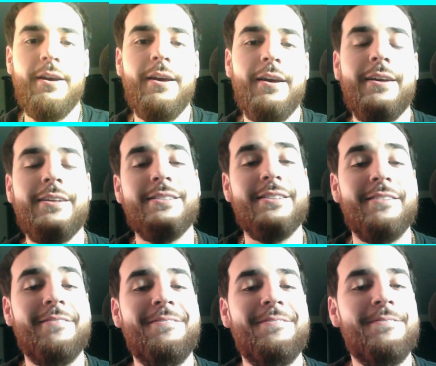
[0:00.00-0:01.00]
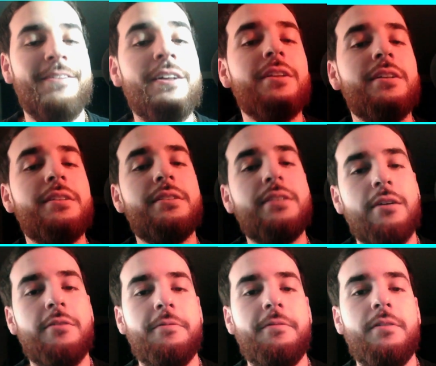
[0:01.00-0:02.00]
is the
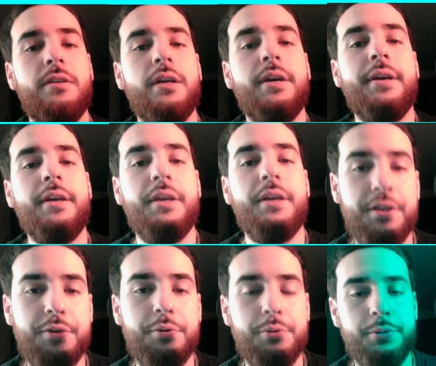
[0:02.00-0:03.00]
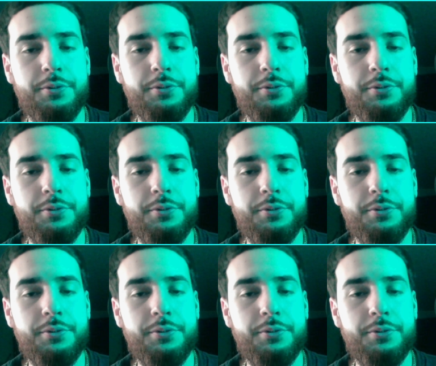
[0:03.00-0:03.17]
Philadelphia Eagles,